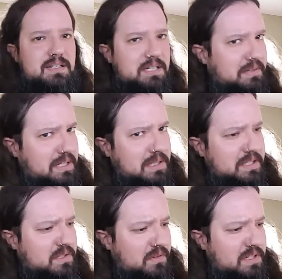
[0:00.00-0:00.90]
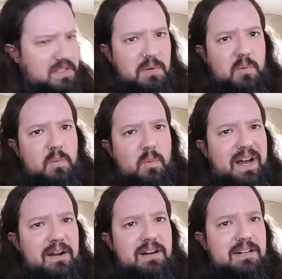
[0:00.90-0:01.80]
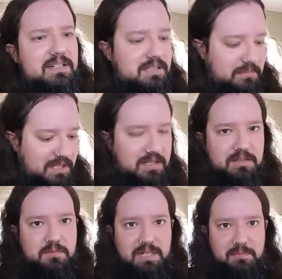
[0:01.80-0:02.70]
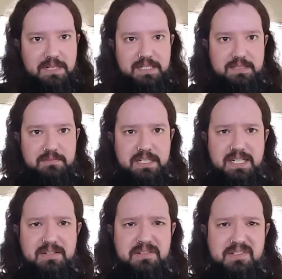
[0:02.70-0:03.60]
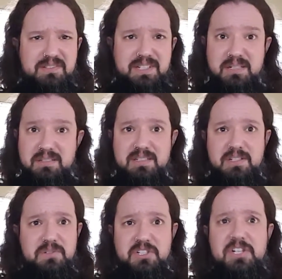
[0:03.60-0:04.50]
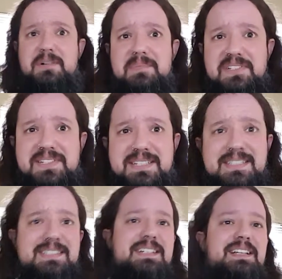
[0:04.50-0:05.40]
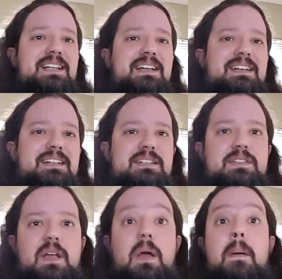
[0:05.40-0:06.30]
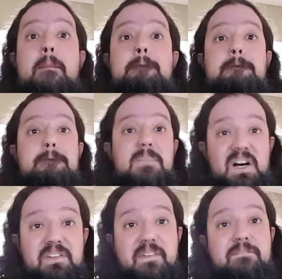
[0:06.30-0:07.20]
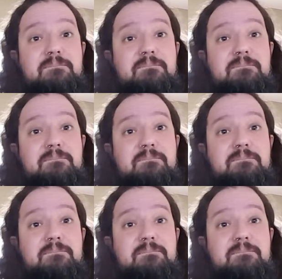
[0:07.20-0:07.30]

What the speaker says: He like leans over and he's like, where? And I'm like, right here. There's like a huge chunk missing. He's like, mother.